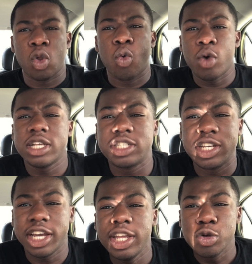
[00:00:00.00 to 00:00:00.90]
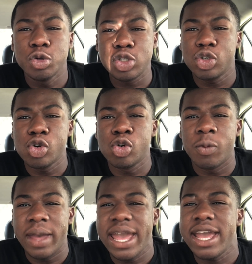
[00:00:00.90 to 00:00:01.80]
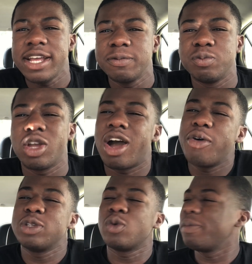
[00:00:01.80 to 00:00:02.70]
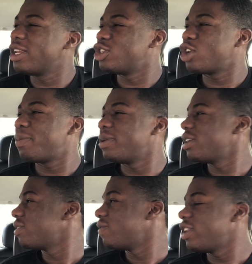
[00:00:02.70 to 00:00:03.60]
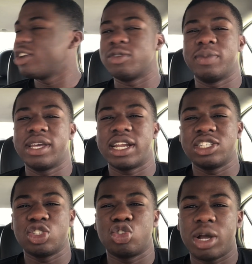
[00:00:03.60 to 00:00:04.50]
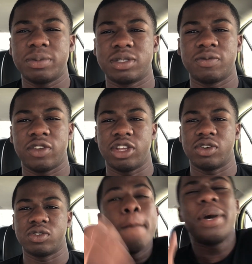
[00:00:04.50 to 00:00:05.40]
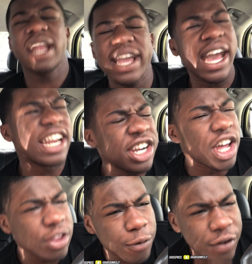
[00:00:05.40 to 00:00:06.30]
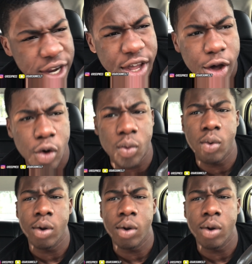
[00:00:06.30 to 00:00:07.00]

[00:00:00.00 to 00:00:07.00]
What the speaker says: What's good, YouTube, man? Y'all always want me to drop another video, man. I just dropped some videos. But I got another video.